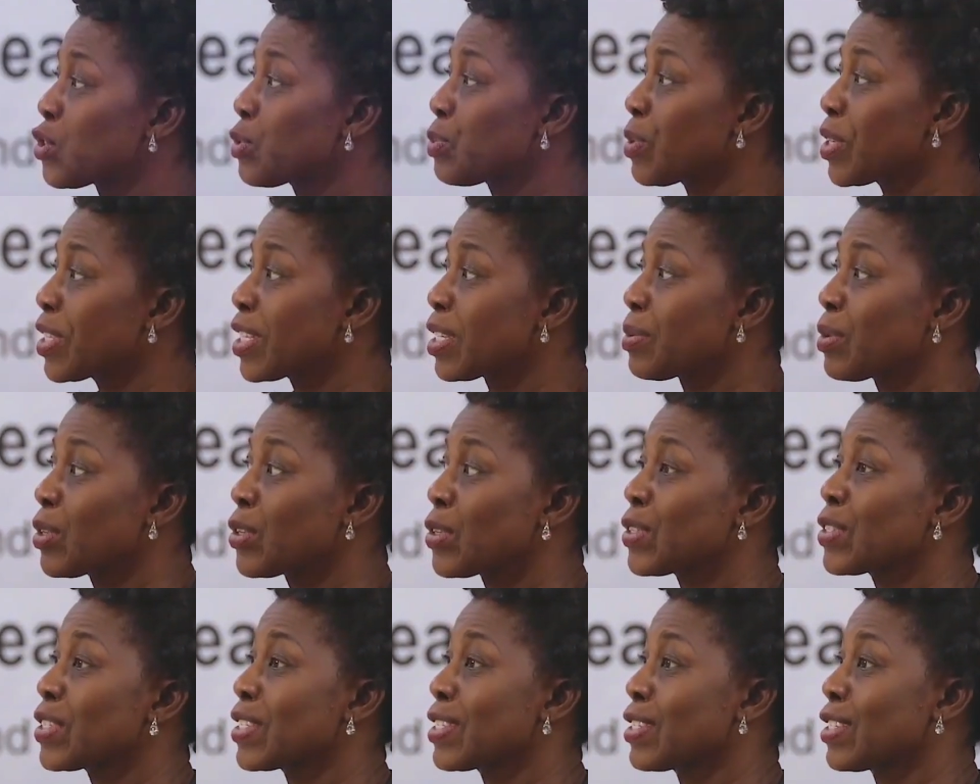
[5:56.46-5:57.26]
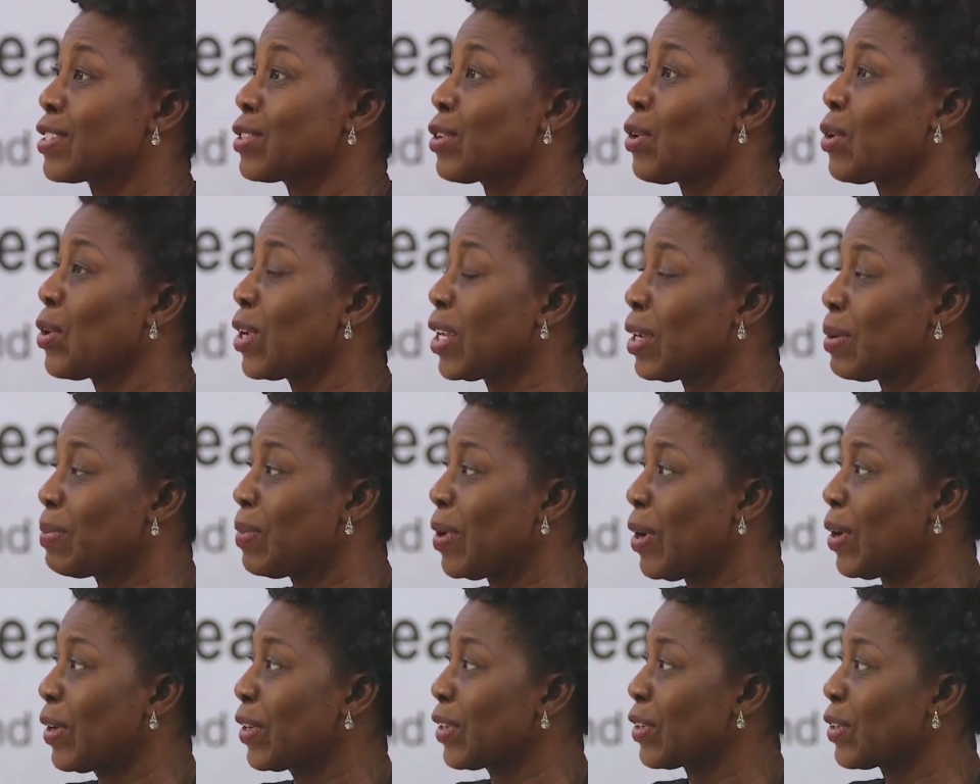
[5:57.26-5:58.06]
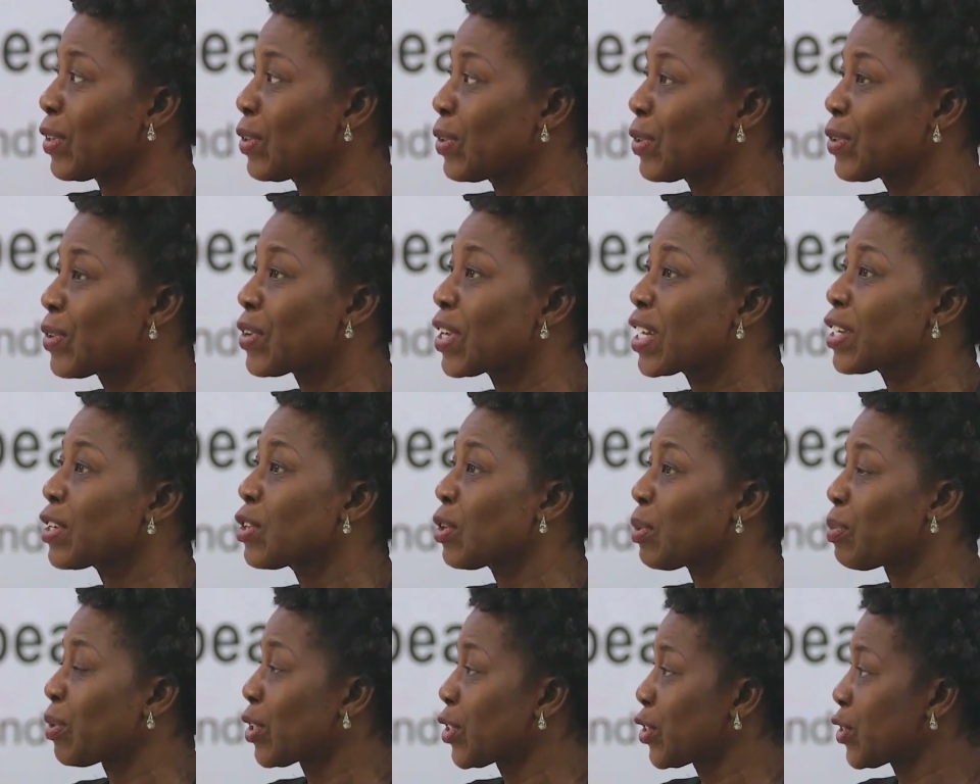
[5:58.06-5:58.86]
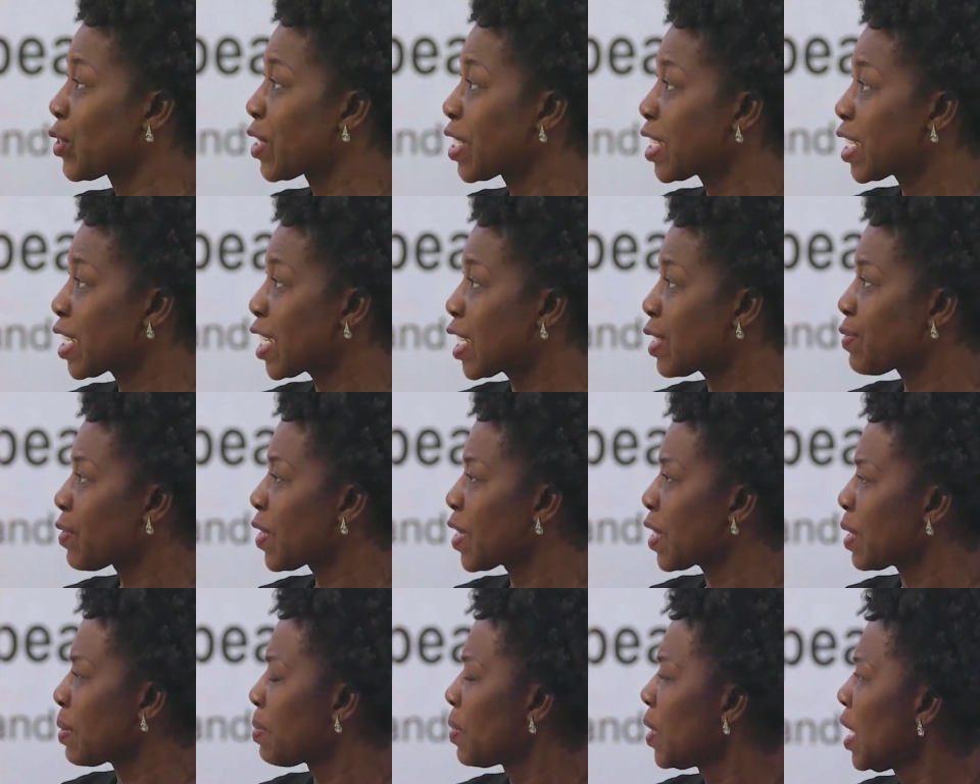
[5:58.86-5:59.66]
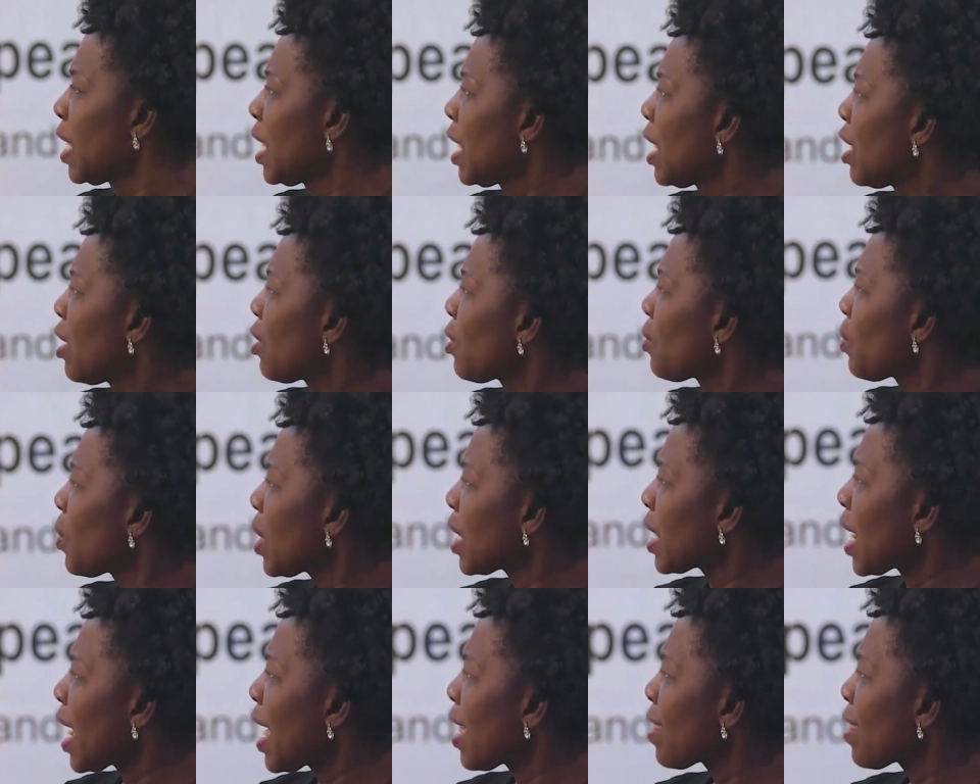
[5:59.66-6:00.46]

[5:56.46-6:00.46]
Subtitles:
to chip in there, because it's all about, creating opportunities for them. What